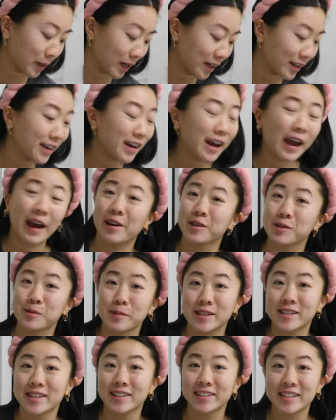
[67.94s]
but I was
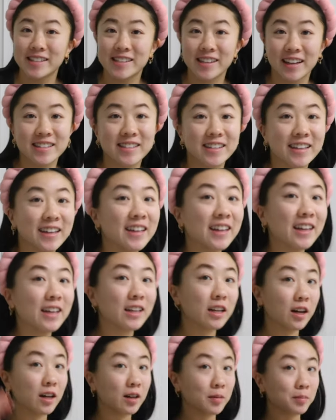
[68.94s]
recently sent it
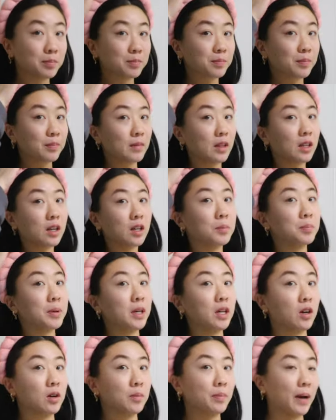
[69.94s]
in a
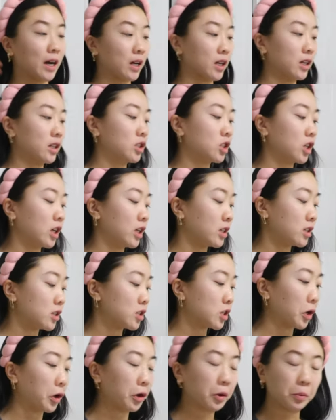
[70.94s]
PR package, and
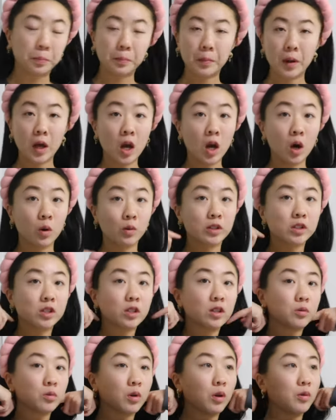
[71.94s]
so we're just
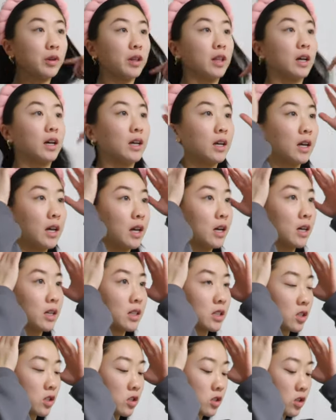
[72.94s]
gonna roll with it
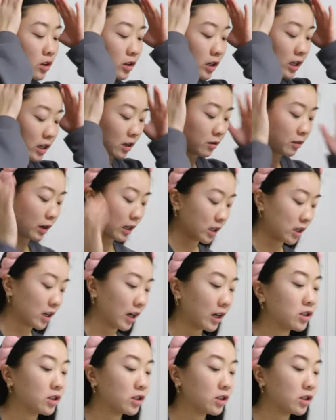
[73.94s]
and start getting ready.